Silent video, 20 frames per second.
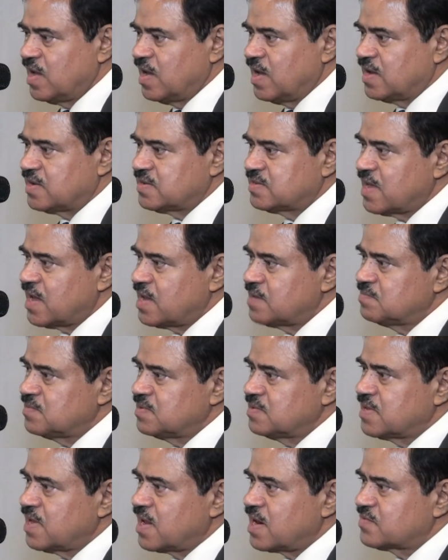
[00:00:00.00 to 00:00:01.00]
And
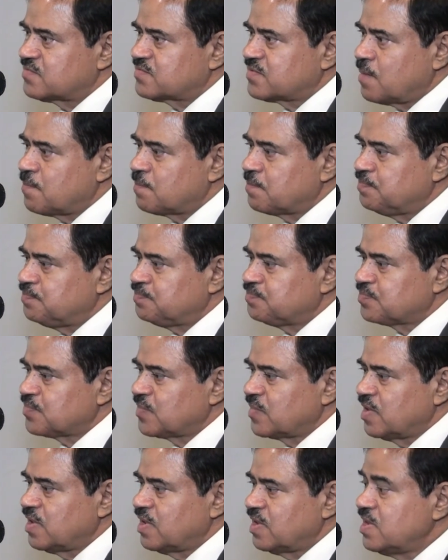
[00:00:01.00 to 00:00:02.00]
then there are some
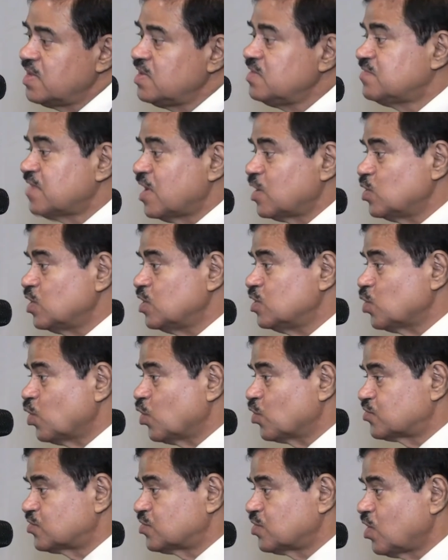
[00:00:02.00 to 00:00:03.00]
ingenuine
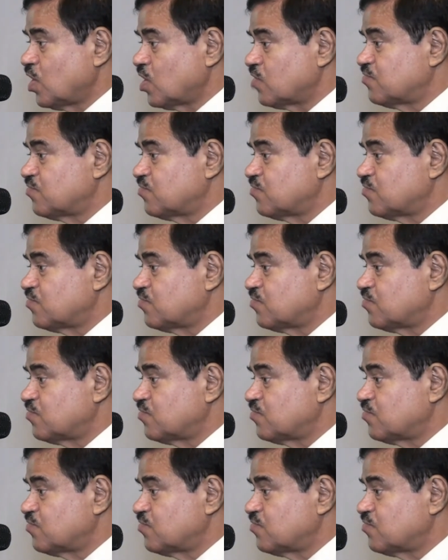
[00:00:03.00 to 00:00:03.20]
notes or